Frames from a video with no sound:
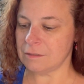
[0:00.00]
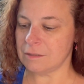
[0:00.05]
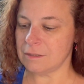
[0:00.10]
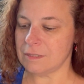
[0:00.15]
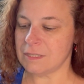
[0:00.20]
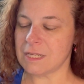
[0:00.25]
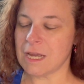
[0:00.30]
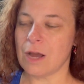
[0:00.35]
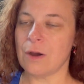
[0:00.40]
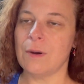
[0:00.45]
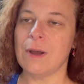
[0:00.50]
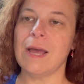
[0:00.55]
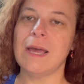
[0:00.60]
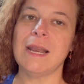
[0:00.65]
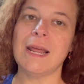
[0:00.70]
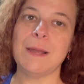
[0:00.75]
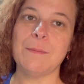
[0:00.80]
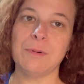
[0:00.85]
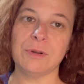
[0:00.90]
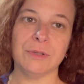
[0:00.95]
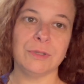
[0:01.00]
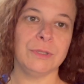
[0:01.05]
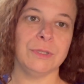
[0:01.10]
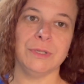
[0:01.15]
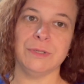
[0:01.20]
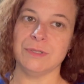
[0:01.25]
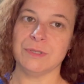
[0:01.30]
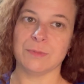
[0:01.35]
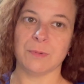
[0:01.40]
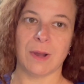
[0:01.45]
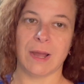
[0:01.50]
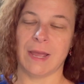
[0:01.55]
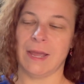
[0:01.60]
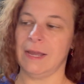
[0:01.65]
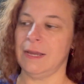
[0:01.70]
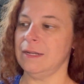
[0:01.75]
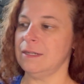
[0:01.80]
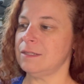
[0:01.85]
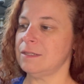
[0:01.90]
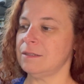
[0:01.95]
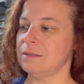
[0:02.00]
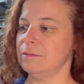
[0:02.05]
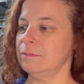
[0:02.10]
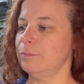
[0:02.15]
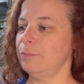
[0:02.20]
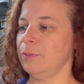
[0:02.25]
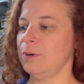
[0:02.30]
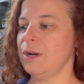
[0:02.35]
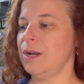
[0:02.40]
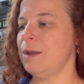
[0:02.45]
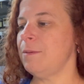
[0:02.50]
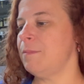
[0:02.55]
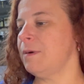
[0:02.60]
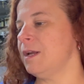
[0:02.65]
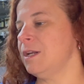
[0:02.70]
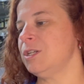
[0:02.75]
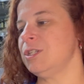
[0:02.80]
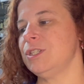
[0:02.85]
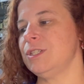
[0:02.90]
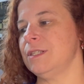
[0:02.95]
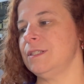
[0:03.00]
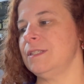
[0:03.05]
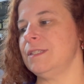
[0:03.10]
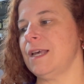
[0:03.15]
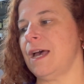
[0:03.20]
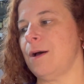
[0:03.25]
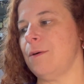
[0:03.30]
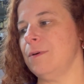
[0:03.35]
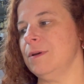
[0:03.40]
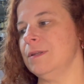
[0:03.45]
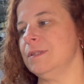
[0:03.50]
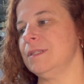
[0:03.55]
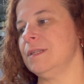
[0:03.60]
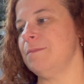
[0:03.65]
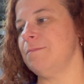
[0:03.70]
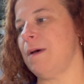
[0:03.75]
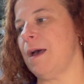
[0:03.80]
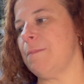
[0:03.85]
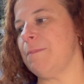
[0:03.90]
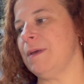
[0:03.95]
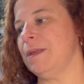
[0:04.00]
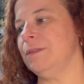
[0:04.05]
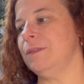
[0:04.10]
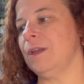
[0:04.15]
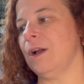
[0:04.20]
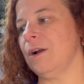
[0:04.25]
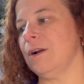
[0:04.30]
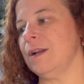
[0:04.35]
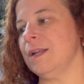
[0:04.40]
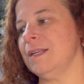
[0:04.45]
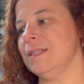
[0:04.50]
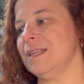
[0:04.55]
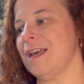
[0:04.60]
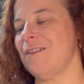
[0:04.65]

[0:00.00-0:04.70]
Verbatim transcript: so unable to lose weight pretty much since I was in my mid 30s.